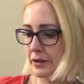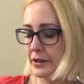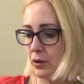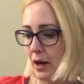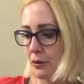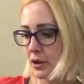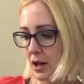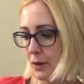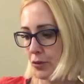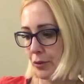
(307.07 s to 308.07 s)
So I would
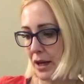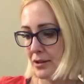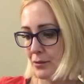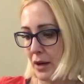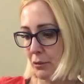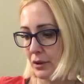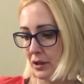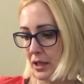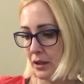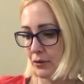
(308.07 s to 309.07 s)
compromise my
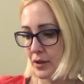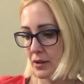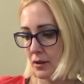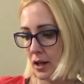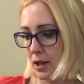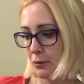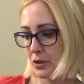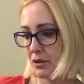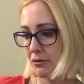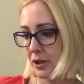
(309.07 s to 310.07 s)
beliefs
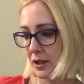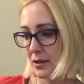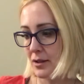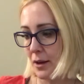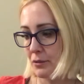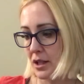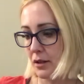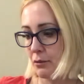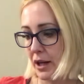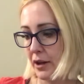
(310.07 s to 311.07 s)
to feel
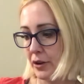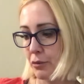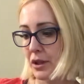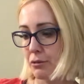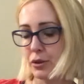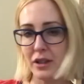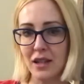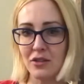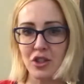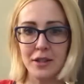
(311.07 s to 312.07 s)
accepted by other people, and
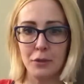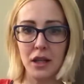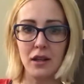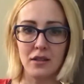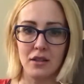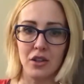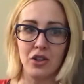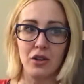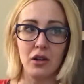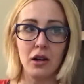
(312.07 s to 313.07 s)
that's just being
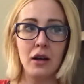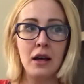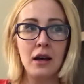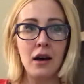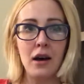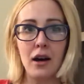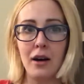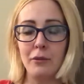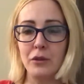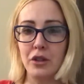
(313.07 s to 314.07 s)
insecure.
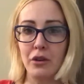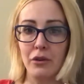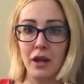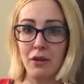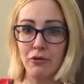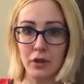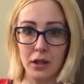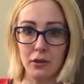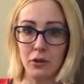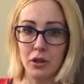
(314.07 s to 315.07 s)
You know, thankfully
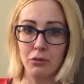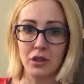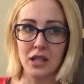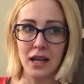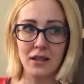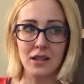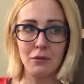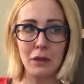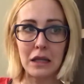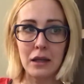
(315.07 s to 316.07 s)
the Lord protected
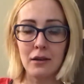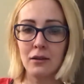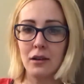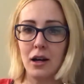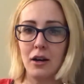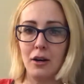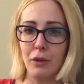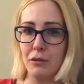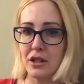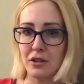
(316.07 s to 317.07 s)
me.
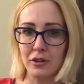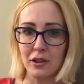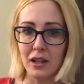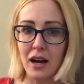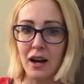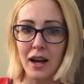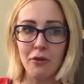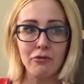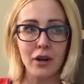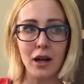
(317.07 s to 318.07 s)
I'm still
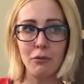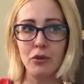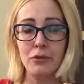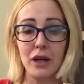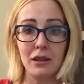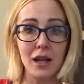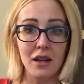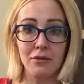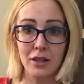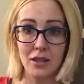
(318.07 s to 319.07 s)
alive. I put my
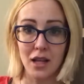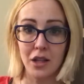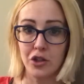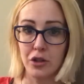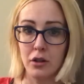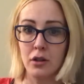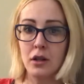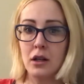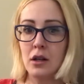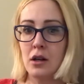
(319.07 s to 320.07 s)
life in danger
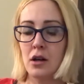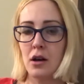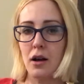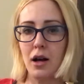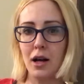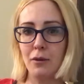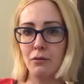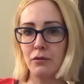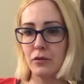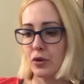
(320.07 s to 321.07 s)

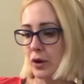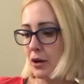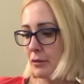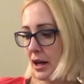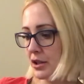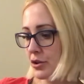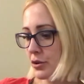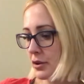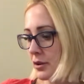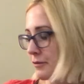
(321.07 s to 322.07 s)
throughout my youth.